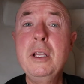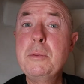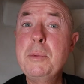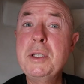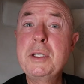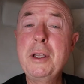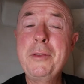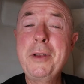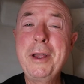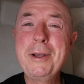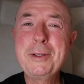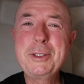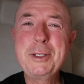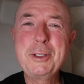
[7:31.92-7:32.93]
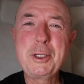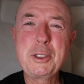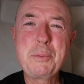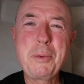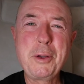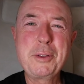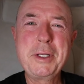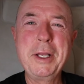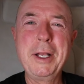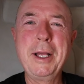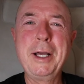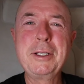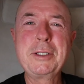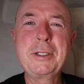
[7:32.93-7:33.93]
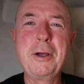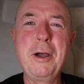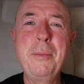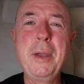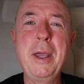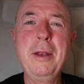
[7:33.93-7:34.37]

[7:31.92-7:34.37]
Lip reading: It's been 7 hours since I spoke to you last time,